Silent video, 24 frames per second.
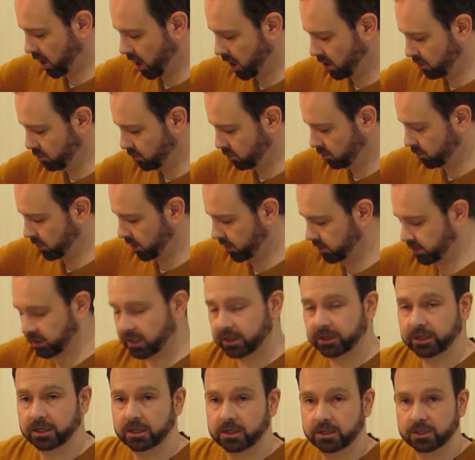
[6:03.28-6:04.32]
coat all those
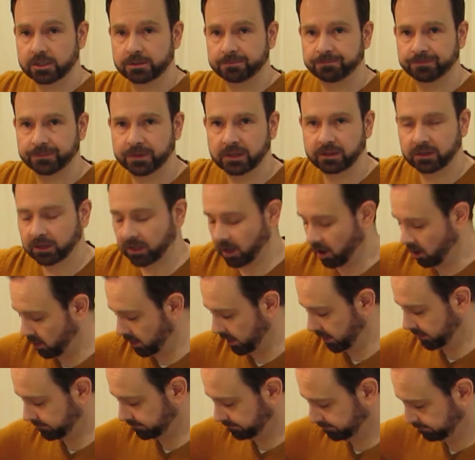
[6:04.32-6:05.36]
onions and the garlic,
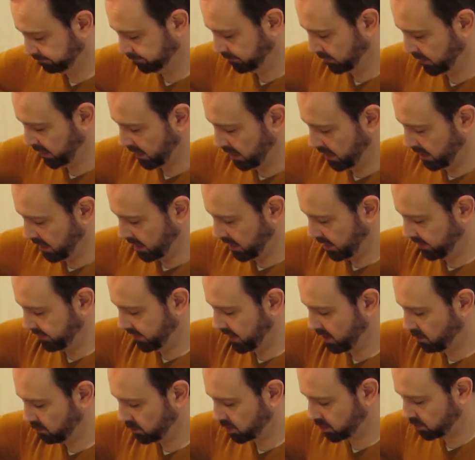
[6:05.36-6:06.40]
and that
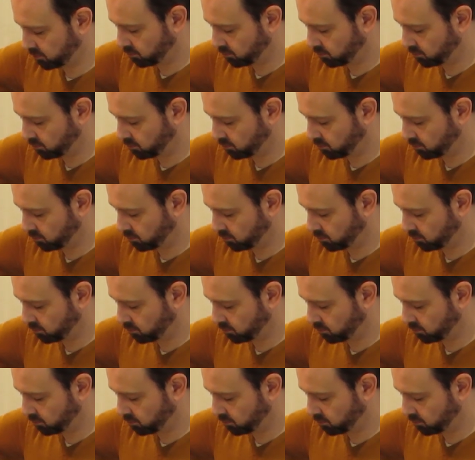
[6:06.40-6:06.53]
will just